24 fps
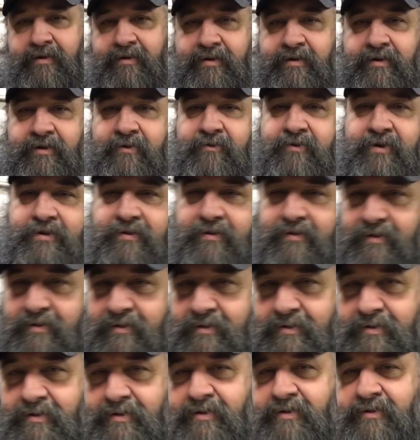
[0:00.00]
Yeah, you know, what,
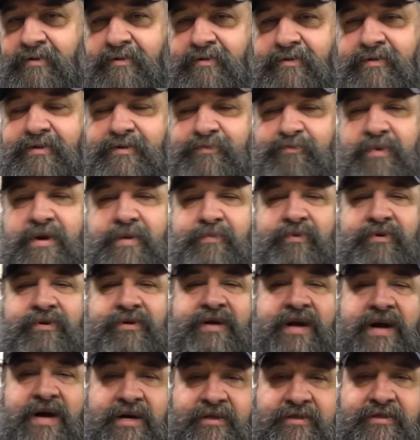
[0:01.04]
you know, people are
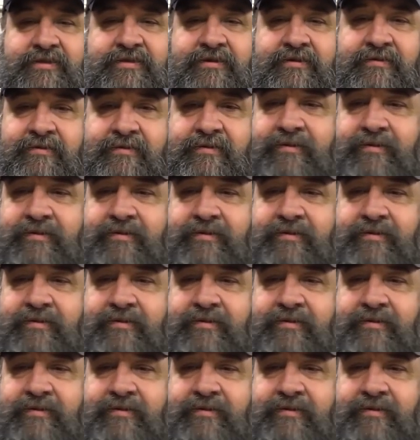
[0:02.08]
nuts.